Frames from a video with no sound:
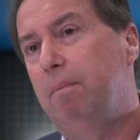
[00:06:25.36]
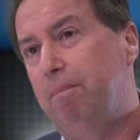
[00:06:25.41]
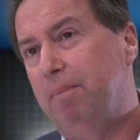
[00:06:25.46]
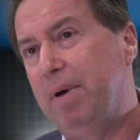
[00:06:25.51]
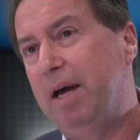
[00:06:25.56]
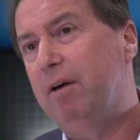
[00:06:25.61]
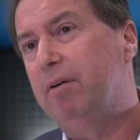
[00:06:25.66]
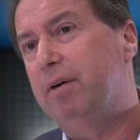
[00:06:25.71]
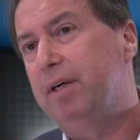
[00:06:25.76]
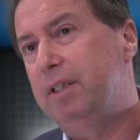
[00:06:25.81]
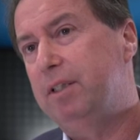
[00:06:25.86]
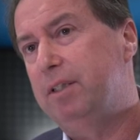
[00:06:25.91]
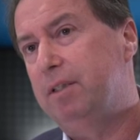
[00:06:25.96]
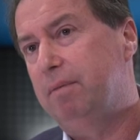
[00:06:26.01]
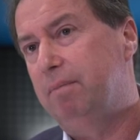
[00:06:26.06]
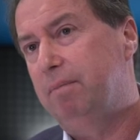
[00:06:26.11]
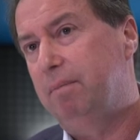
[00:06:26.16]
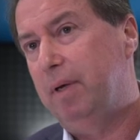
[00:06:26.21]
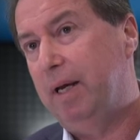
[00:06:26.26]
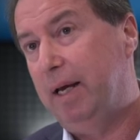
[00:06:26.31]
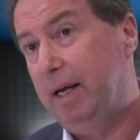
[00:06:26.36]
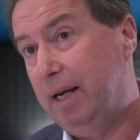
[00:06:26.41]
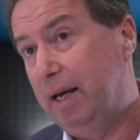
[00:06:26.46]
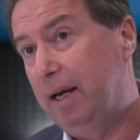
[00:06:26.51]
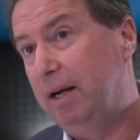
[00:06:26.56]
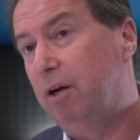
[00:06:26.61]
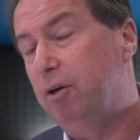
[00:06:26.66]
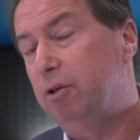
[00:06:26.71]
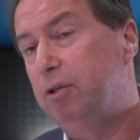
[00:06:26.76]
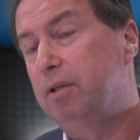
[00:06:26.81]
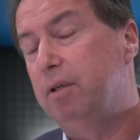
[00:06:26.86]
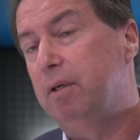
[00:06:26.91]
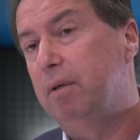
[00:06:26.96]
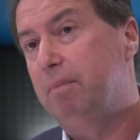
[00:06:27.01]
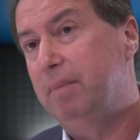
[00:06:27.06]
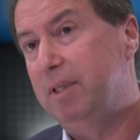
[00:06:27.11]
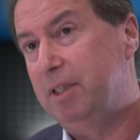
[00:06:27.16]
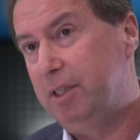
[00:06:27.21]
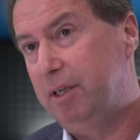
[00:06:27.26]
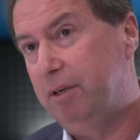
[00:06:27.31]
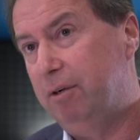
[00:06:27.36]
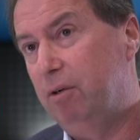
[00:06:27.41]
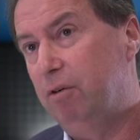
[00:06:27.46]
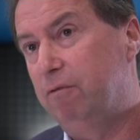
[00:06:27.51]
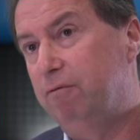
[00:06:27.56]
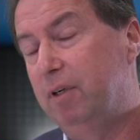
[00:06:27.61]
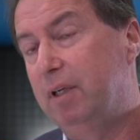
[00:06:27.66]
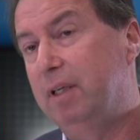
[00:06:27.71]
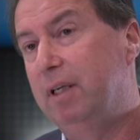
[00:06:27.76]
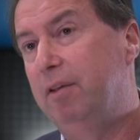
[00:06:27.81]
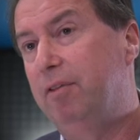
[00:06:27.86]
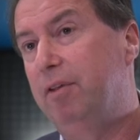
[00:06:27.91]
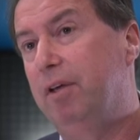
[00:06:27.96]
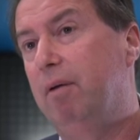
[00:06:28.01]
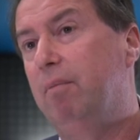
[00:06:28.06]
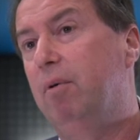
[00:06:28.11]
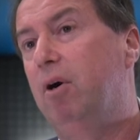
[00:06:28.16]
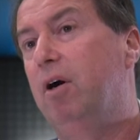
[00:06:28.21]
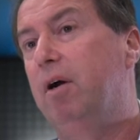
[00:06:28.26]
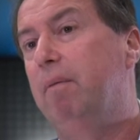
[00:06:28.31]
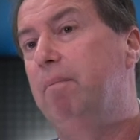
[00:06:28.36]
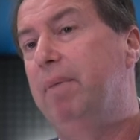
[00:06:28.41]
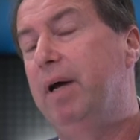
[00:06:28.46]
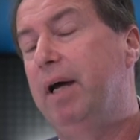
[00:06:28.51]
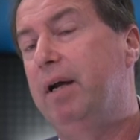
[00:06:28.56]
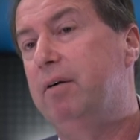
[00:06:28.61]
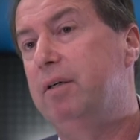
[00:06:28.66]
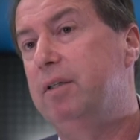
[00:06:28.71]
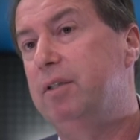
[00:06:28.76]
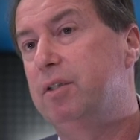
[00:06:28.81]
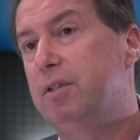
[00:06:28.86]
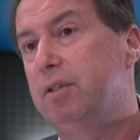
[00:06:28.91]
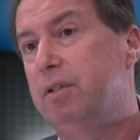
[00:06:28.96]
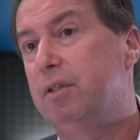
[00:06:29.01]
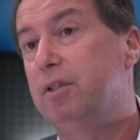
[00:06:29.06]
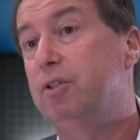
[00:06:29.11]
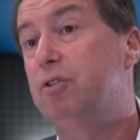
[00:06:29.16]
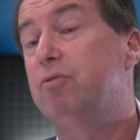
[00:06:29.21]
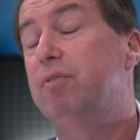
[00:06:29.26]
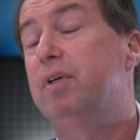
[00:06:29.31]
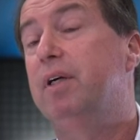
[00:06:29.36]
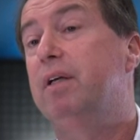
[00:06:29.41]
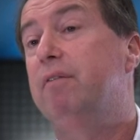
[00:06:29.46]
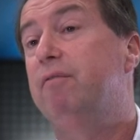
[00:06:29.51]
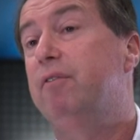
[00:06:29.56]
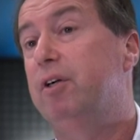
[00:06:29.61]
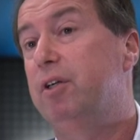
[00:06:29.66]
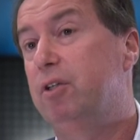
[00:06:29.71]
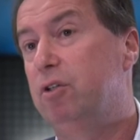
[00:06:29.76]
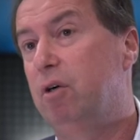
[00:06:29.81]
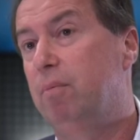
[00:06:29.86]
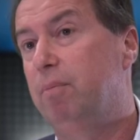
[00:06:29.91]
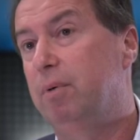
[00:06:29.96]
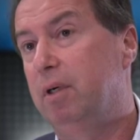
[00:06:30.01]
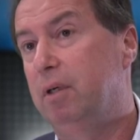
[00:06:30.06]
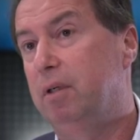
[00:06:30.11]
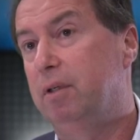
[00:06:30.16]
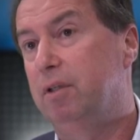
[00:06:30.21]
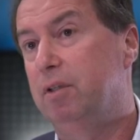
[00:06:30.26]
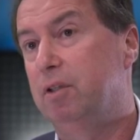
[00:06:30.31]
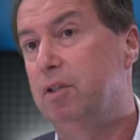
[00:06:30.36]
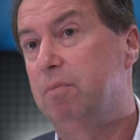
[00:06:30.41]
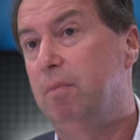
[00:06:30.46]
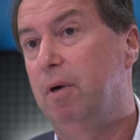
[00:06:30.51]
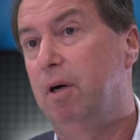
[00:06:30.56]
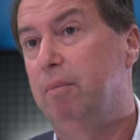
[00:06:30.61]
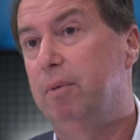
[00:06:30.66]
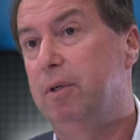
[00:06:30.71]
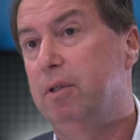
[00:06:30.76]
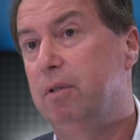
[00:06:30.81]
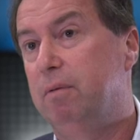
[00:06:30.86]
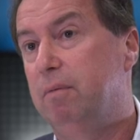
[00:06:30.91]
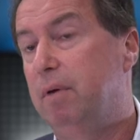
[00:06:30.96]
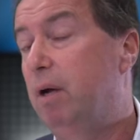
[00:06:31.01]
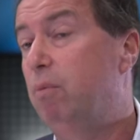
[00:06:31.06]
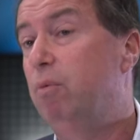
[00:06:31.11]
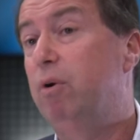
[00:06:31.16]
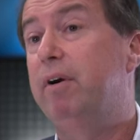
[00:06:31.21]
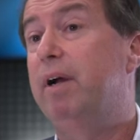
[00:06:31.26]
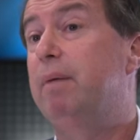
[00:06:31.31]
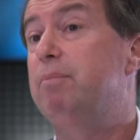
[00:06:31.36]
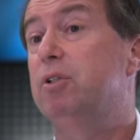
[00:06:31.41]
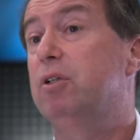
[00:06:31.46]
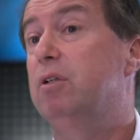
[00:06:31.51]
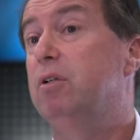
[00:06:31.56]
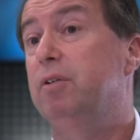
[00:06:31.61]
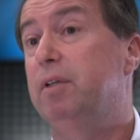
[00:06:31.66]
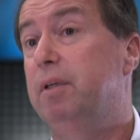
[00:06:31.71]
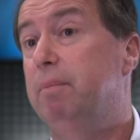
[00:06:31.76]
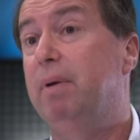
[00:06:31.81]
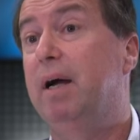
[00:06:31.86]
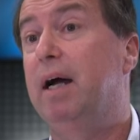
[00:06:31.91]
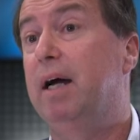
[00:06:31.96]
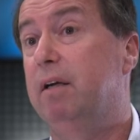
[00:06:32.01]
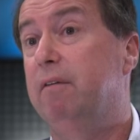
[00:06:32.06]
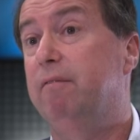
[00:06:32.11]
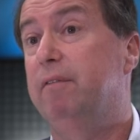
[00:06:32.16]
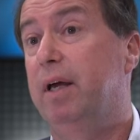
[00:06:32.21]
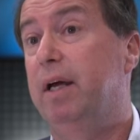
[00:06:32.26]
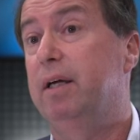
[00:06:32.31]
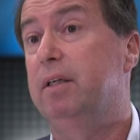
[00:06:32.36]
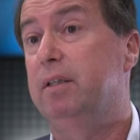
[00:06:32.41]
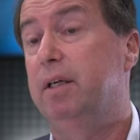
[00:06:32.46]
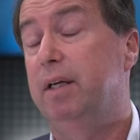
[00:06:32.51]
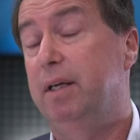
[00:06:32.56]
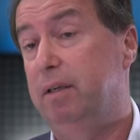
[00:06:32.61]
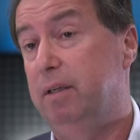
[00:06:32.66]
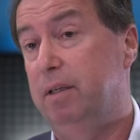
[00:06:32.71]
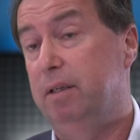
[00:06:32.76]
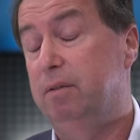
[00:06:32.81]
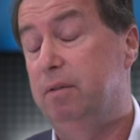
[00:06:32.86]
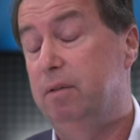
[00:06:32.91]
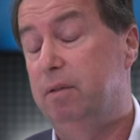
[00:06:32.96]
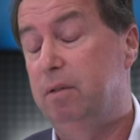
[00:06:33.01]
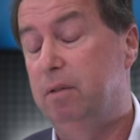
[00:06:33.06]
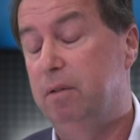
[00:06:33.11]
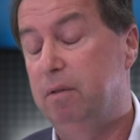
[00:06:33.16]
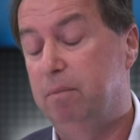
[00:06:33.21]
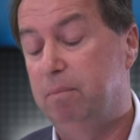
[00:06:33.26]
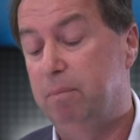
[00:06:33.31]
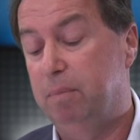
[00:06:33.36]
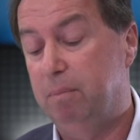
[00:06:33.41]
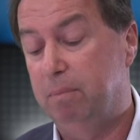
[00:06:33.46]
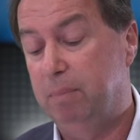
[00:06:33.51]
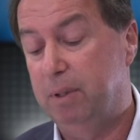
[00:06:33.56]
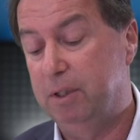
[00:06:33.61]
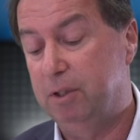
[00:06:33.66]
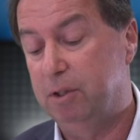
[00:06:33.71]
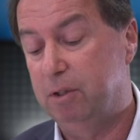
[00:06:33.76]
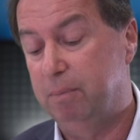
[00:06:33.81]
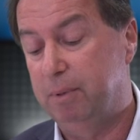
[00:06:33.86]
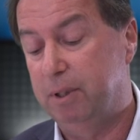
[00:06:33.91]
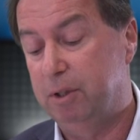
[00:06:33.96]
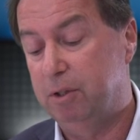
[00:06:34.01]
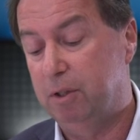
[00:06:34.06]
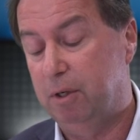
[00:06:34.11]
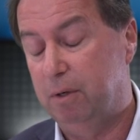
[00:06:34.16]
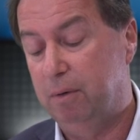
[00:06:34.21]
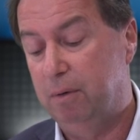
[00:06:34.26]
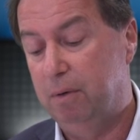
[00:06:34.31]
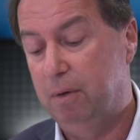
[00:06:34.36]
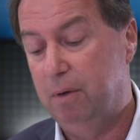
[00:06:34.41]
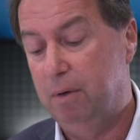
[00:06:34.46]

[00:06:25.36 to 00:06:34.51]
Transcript: Batteries and anode material for lithium-ion batteries is really very topical at this moment, and we're absolutely part of that, and pleased to be so.